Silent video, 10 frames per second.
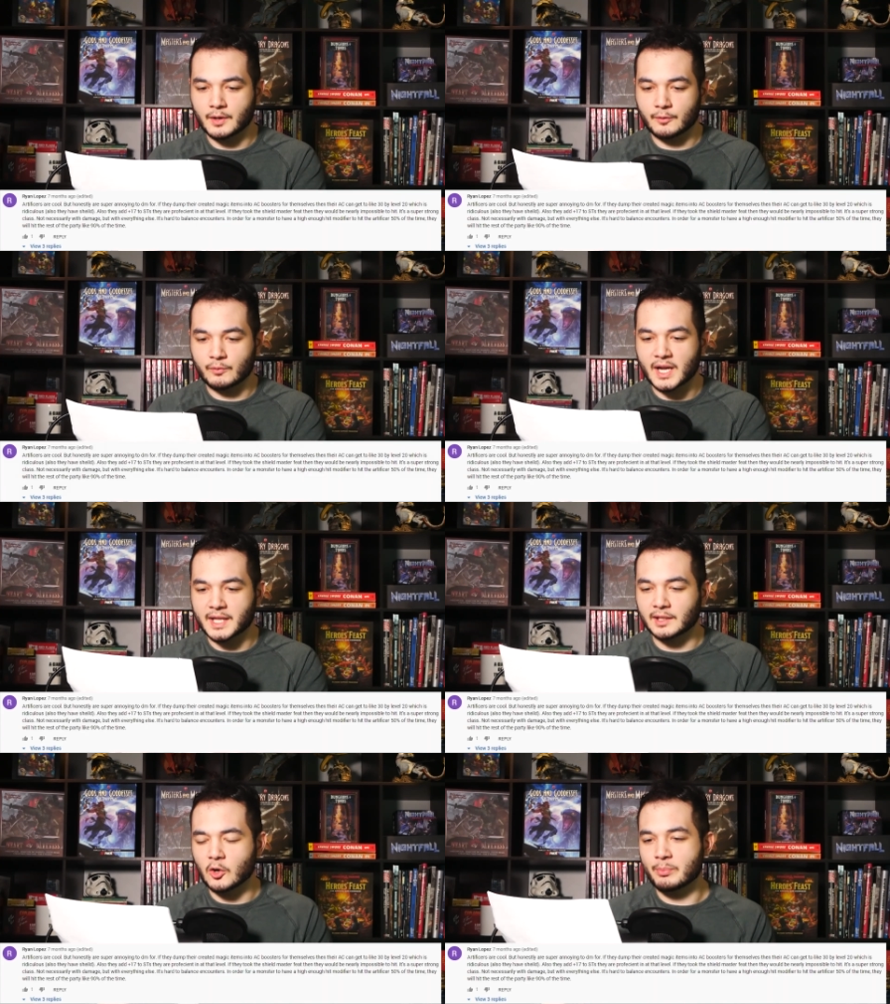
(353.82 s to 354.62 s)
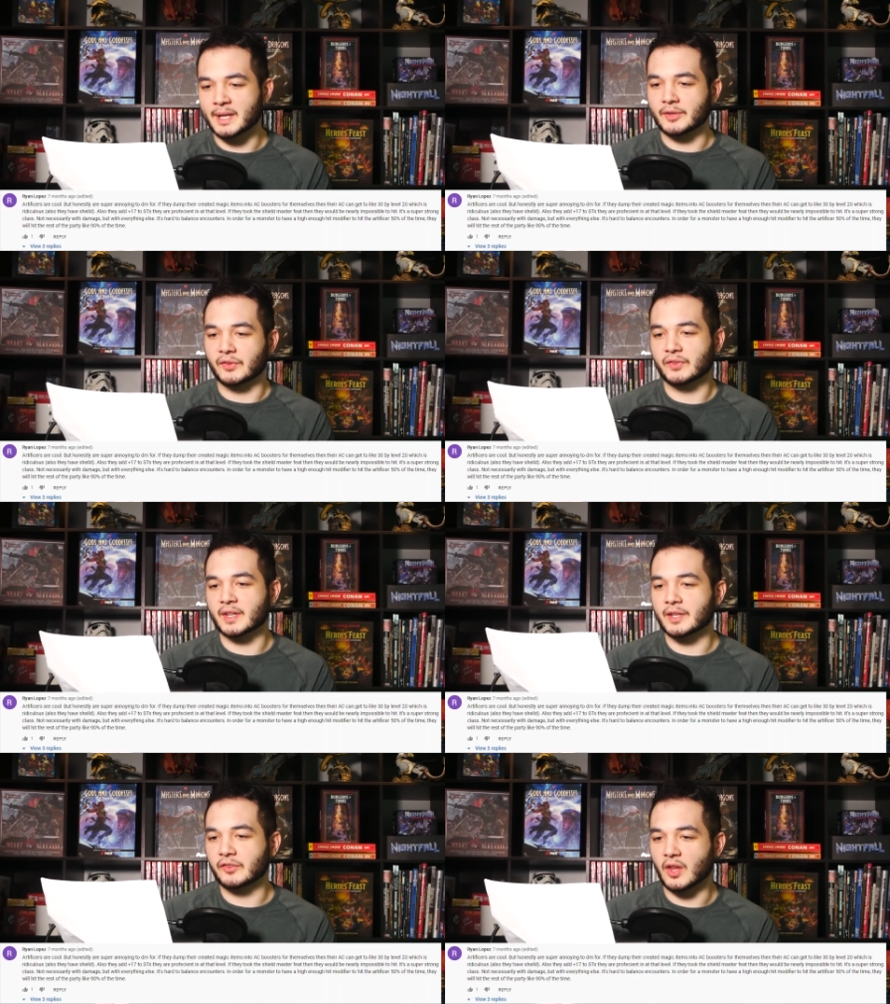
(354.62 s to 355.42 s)
Uh, Ryan Lopez
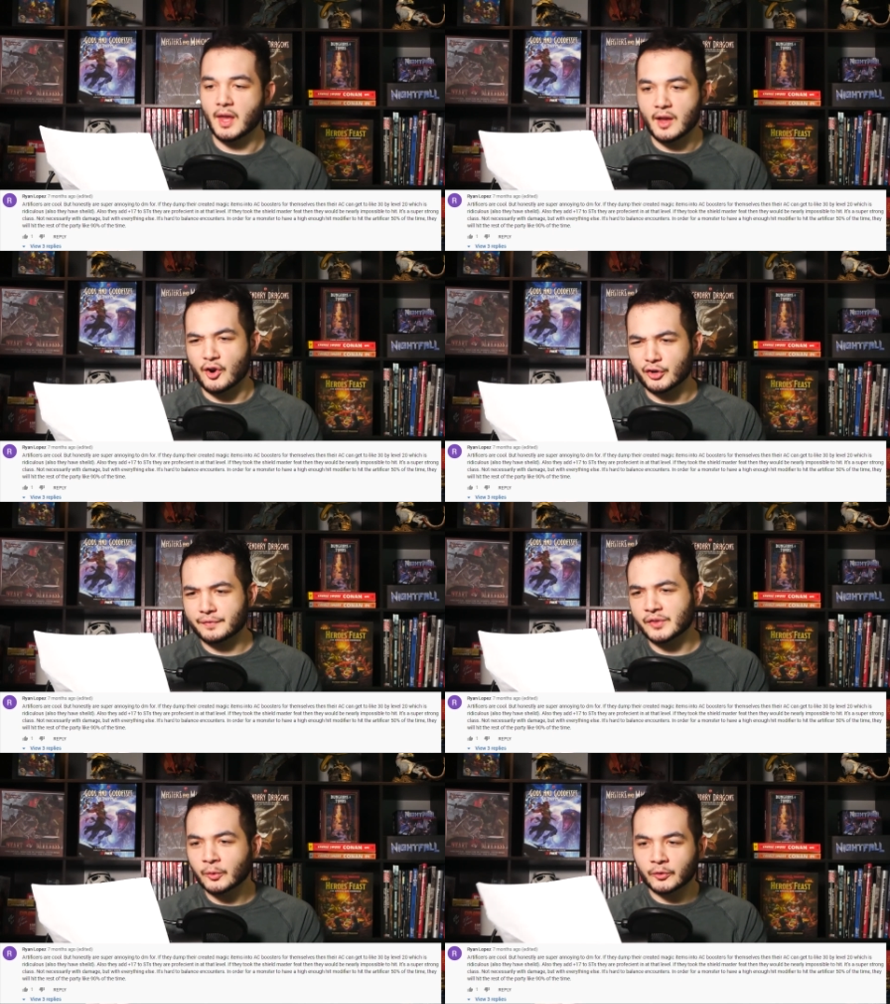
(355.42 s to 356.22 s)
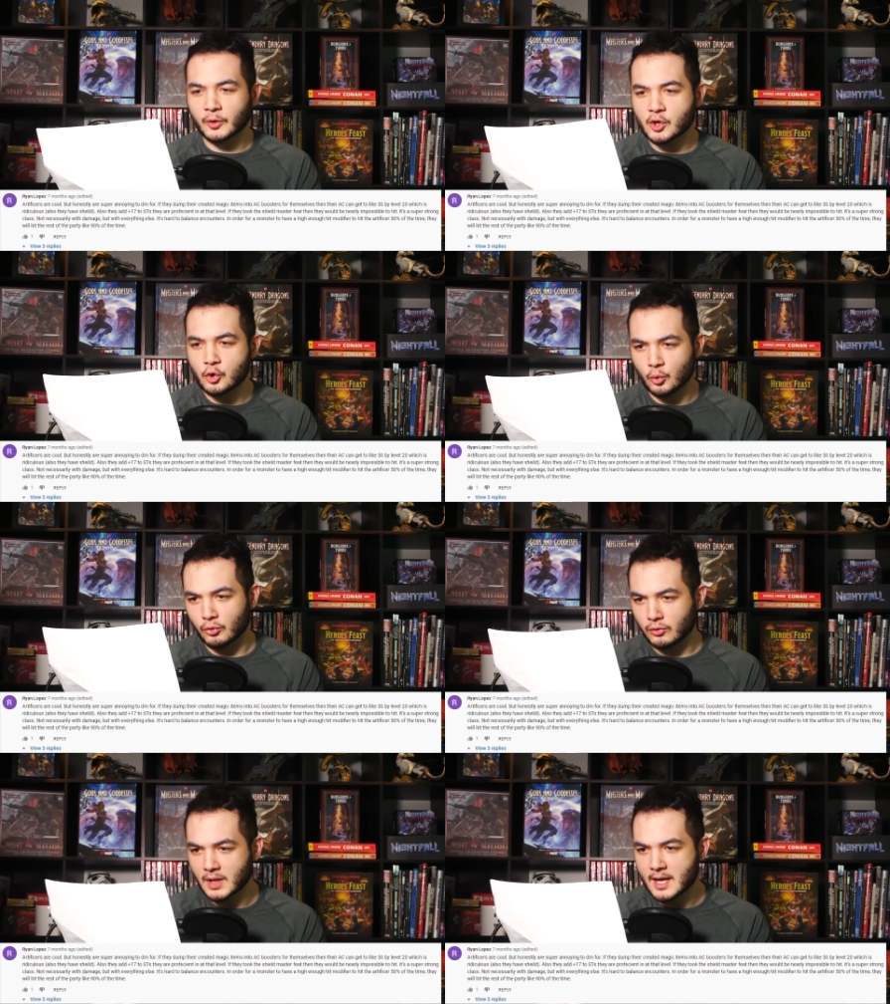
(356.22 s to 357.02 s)
says, Artificers are
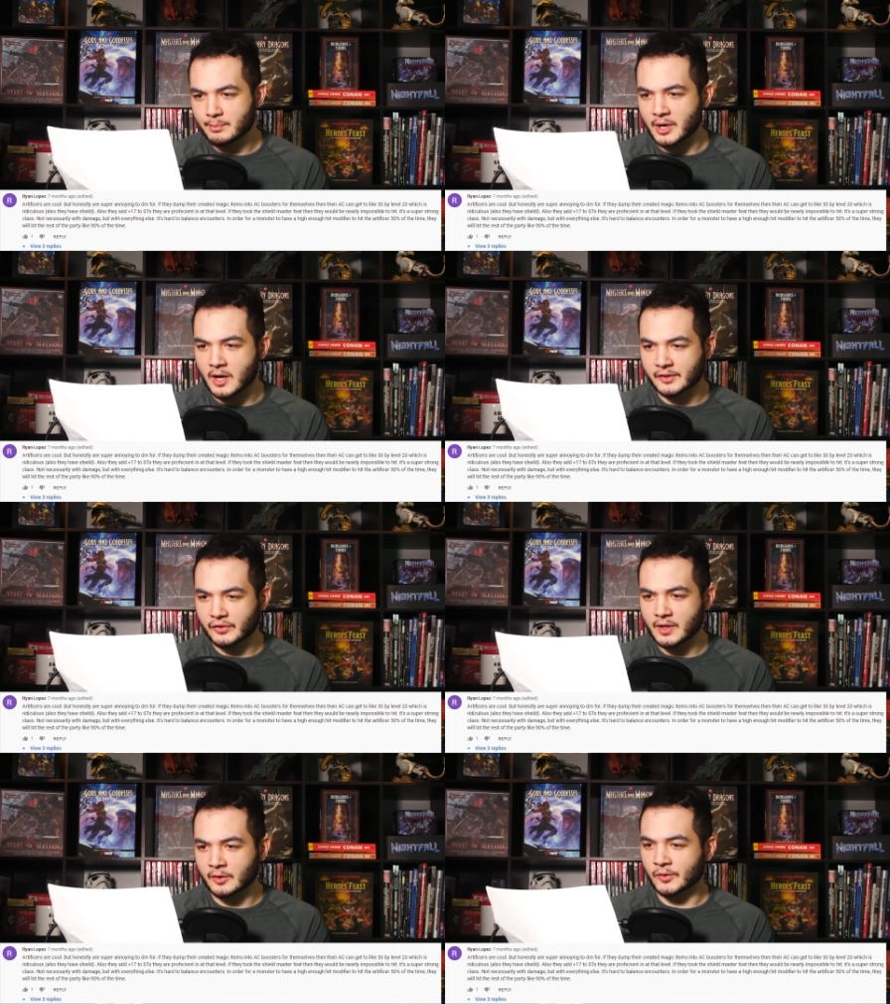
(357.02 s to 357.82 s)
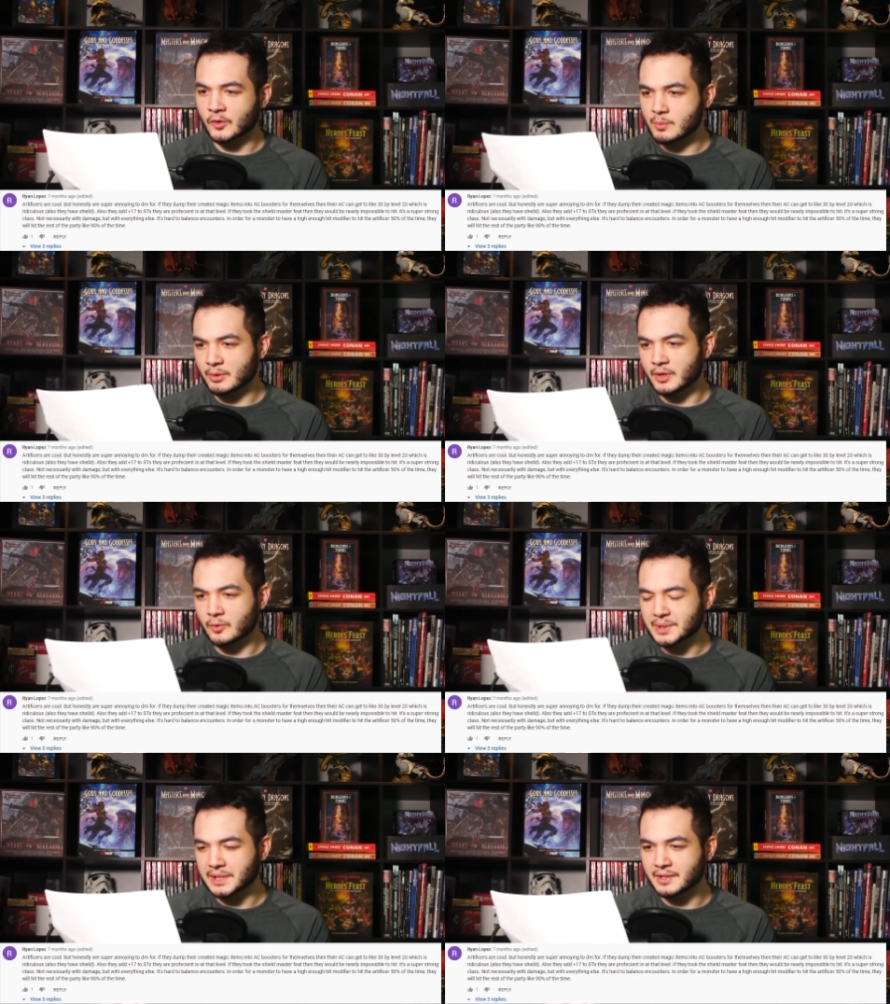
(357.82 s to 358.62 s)
cool, but honestly are super
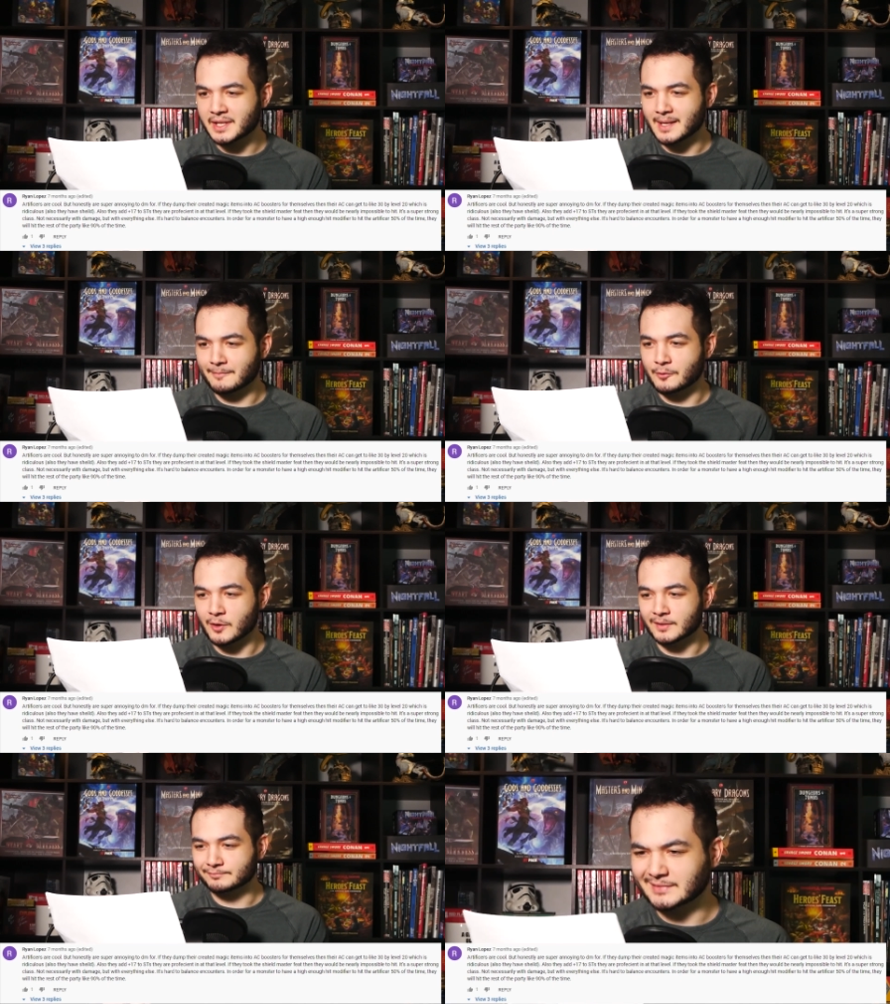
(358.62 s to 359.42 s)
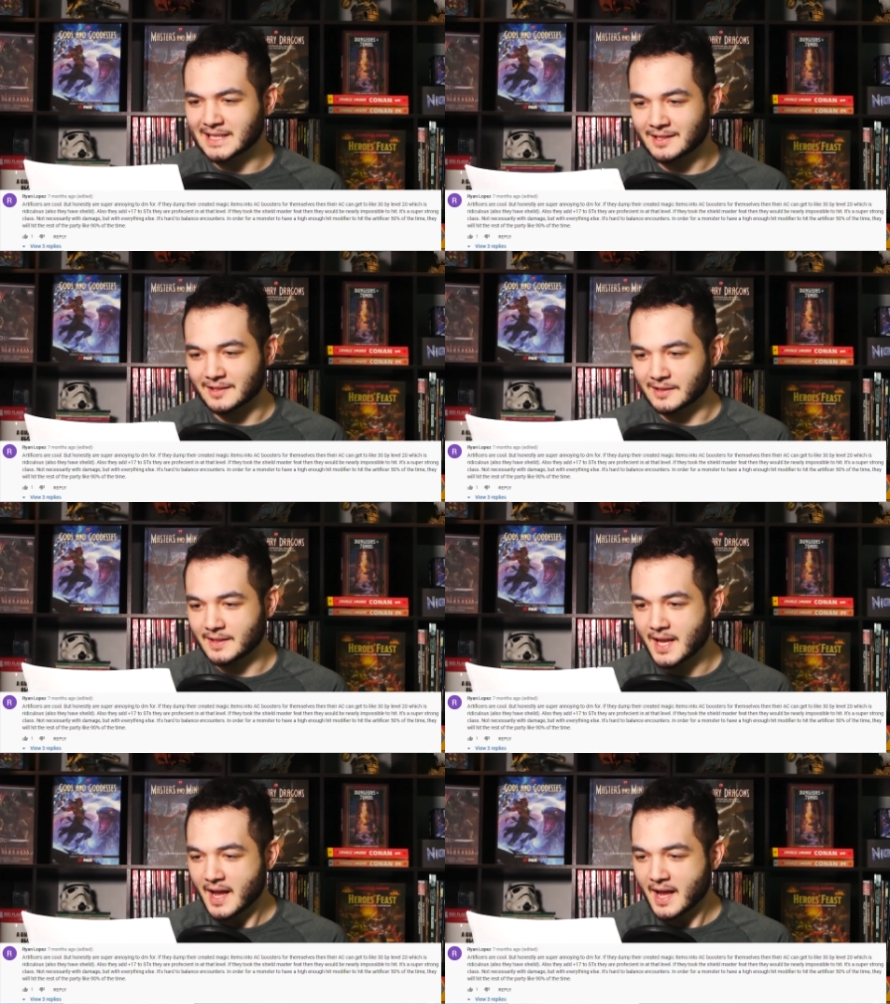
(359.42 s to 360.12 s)
annoying to DM for. Aw.